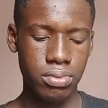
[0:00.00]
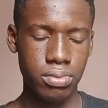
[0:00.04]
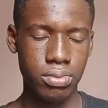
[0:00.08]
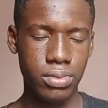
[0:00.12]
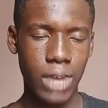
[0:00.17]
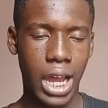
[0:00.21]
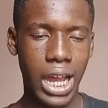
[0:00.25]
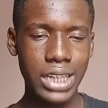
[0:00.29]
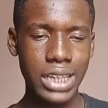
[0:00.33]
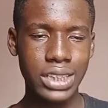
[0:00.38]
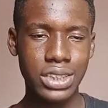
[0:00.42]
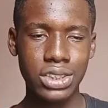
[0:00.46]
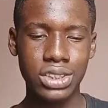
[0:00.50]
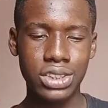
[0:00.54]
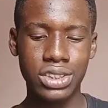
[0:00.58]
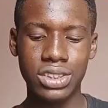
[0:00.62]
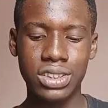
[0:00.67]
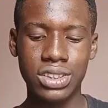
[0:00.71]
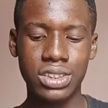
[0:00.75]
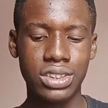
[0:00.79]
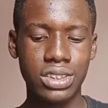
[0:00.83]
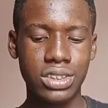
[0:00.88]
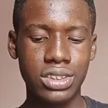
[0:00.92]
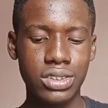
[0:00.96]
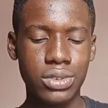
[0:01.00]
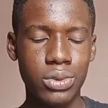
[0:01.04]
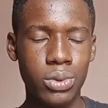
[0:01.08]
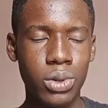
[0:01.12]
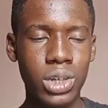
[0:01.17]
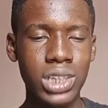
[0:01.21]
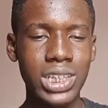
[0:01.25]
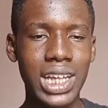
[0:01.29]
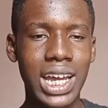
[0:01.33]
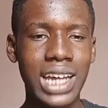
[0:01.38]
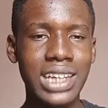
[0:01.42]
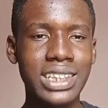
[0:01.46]
I just
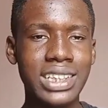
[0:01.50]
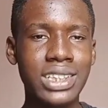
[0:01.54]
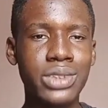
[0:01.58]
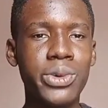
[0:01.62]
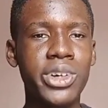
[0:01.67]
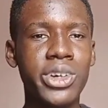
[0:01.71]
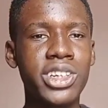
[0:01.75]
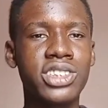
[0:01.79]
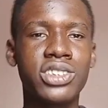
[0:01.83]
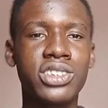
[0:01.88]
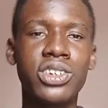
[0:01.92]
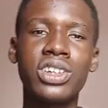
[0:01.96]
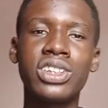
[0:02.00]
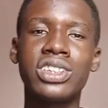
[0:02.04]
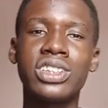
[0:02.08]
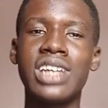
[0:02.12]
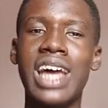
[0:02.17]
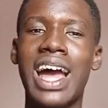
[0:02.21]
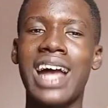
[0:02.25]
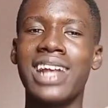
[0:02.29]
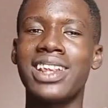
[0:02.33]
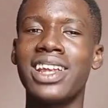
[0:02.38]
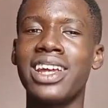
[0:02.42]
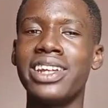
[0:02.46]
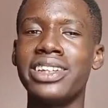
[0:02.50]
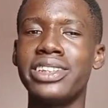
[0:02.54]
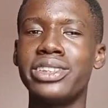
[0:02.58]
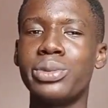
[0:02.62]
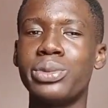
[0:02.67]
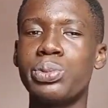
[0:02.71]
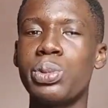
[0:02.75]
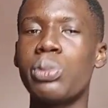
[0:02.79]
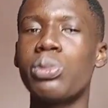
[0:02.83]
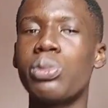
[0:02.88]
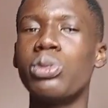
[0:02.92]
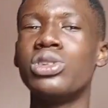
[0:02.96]
what I did was just attending to
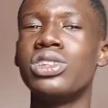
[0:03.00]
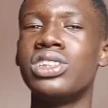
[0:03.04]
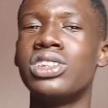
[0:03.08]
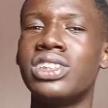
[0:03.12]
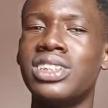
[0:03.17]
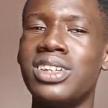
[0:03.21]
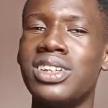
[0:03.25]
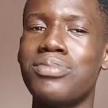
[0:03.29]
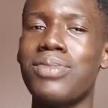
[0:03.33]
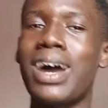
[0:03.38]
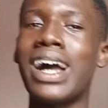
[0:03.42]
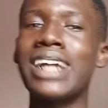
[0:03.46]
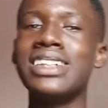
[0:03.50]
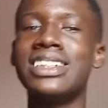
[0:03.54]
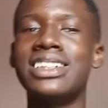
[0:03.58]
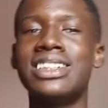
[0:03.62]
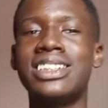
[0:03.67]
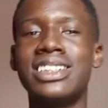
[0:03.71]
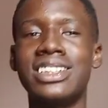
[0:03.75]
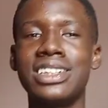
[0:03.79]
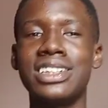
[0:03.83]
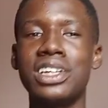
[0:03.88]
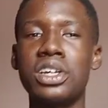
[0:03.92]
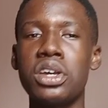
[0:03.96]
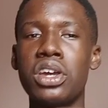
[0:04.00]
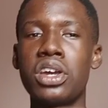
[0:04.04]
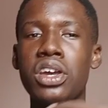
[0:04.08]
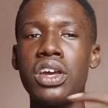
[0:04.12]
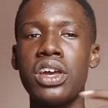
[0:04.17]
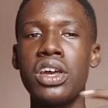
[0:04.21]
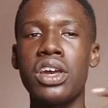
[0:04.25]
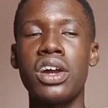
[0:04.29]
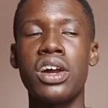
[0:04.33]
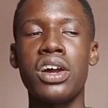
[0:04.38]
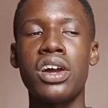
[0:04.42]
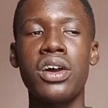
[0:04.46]
people's demands.
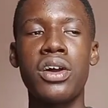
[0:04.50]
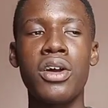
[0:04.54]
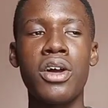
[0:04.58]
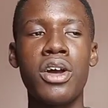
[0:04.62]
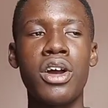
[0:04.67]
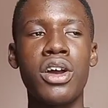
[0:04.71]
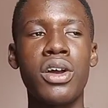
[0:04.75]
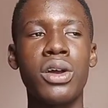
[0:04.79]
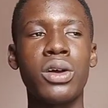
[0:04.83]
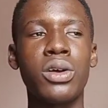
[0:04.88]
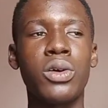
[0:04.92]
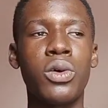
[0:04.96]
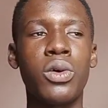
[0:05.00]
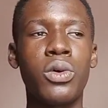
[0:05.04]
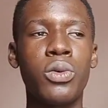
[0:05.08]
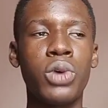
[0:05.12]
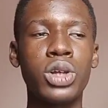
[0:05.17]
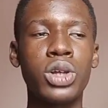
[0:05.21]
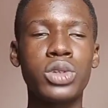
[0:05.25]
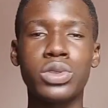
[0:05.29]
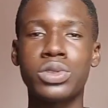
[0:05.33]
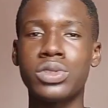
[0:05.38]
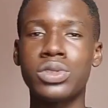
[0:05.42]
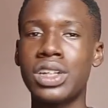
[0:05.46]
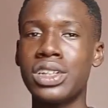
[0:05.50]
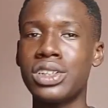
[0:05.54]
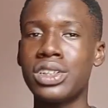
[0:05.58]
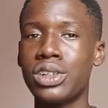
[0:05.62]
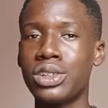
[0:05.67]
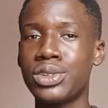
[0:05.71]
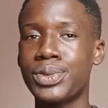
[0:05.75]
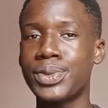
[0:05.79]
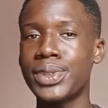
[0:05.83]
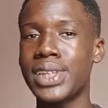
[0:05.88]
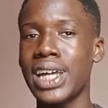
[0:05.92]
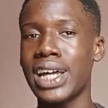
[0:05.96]
What was trending on
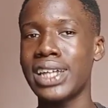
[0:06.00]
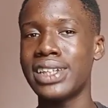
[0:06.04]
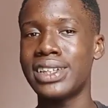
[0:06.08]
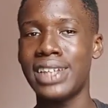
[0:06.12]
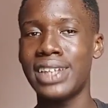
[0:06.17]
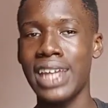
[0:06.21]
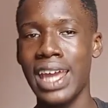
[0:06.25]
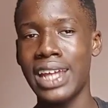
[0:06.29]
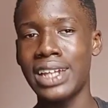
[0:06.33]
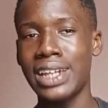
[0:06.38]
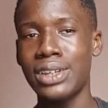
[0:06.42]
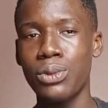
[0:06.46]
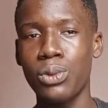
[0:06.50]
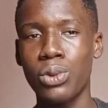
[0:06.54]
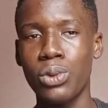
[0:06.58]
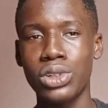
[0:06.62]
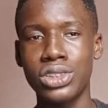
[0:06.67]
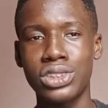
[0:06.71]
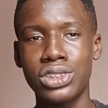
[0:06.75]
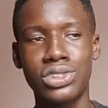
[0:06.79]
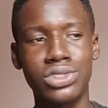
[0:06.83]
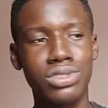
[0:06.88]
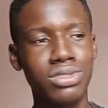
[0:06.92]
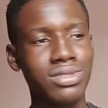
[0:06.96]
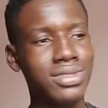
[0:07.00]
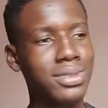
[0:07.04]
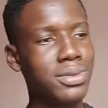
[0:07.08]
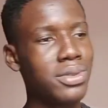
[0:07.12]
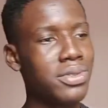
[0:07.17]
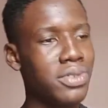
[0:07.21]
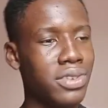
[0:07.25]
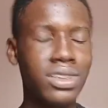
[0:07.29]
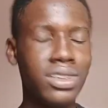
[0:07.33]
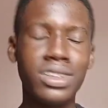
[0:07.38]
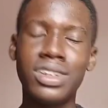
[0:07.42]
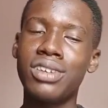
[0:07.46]
Twitter then was
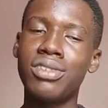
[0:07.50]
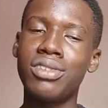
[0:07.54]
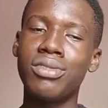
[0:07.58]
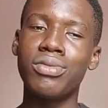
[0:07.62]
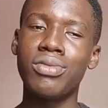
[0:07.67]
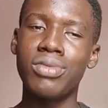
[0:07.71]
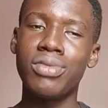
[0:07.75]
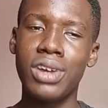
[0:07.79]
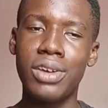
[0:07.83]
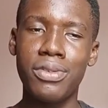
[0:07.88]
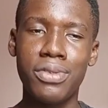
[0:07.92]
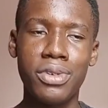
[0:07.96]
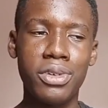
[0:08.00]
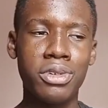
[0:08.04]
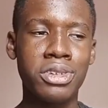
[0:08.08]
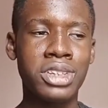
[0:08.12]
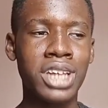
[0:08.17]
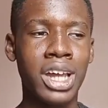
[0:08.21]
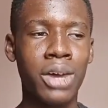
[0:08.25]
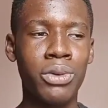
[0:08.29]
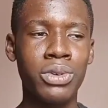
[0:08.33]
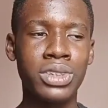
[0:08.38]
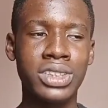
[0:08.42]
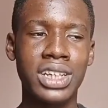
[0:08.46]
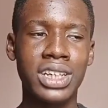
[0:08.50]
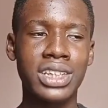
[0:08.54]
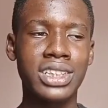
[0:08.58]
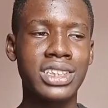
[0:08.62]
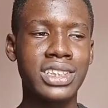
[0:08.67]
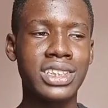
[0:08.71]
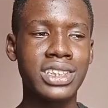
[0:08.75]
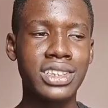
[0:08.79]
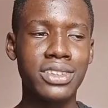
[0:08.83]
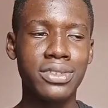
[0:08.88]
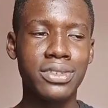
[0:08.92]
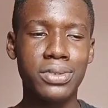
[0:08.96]
removing the red filter, was
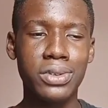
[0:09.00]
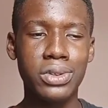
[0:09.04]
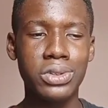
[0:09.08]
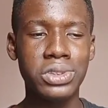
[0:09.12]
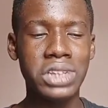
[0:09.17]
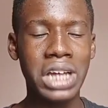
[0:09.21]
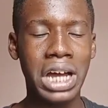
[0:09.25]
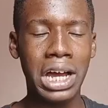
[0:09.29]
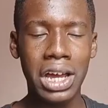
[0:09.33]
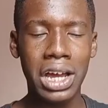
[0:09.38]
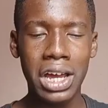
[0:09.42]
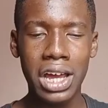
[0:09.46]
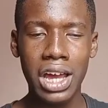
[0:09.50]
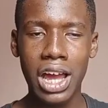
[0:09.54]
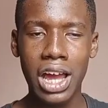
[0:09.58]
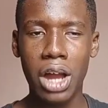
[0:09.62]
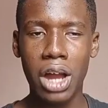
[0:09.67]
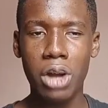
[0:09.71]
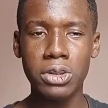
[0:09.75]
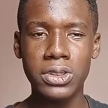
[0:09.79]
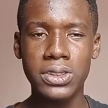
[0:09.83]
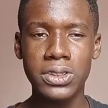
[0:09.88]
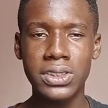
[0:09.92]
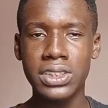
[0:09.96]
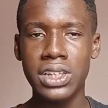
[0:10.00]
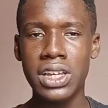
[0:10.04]
editing the filter out,